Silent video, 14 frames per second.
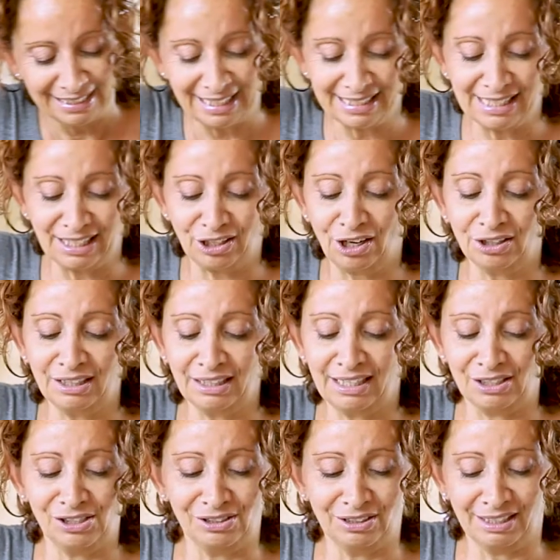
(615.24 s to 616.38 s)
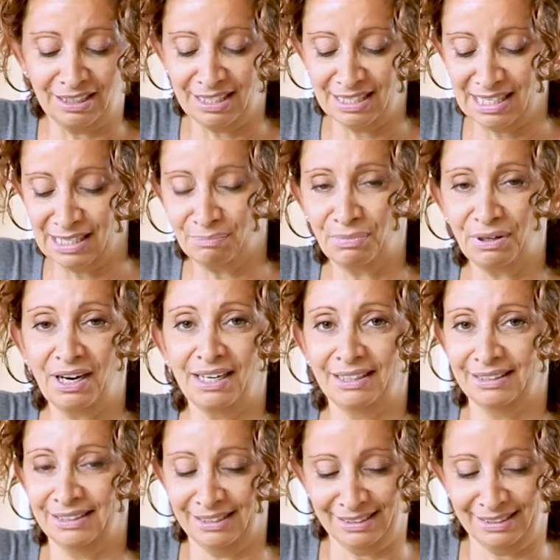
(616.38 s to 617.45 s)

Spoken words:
That's the coconut sugar because it's brown.